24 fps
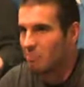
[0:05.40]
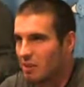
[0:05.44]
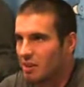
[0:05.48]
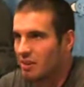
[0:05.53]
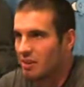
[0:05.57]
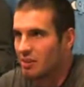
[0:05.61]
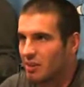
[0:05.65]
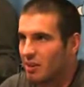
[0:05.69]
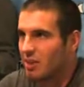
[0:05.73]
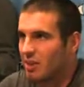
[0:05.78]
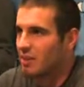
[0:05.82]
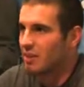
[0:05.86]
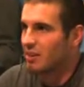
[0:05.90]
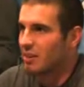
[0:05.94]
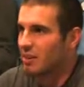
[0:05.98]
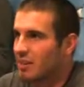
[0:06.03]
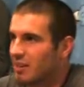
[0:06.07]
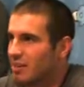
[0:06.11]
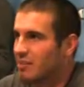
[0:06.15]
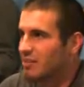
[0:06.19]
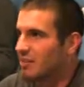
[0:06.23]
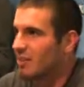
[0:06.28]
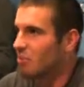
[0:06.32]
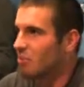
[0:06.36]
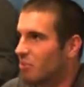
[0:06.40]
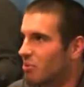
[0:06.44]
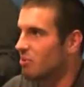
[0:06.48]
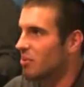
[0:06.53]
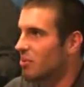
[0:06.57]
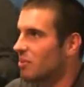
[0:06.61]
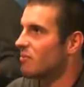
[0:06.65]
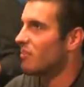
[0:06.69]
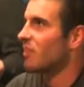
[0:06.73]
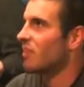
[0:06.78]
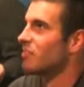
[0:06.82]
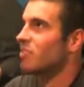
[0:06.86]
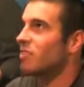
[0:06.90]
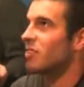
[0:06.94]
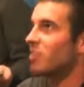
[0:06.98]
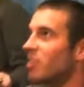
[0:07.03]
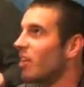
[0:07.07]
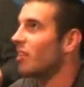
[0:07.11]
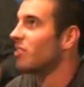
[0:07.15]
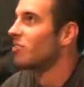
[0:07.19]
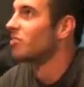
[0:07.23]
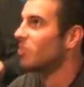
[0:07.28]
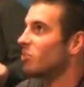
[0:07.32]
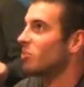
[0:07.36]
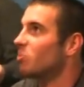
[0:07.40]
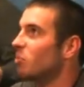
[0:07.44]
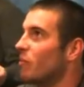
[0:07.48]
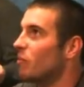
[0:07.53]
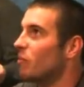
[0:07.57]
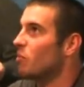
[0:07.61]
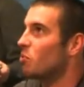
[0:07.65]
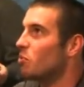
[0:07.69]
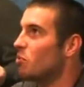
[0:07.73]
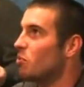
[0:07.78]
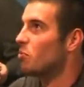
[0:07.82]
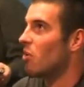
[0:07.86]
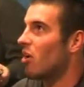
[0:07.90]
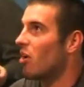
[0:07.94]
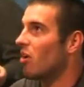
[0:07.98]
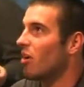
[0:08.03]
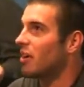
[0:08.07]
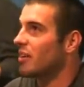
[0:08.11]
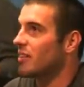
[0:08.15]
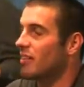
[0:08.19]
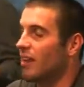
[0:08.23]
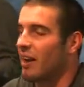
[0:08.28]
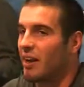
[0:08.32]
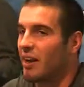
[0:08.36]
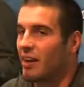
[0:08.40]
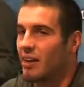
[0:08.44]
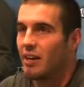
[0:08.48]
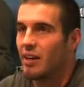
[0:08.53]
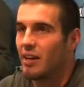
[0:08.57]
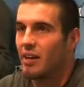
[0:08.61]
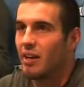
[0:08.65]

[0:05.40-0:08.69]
I mean, against the number 3 defense in the country, we haven't moved the ball like that.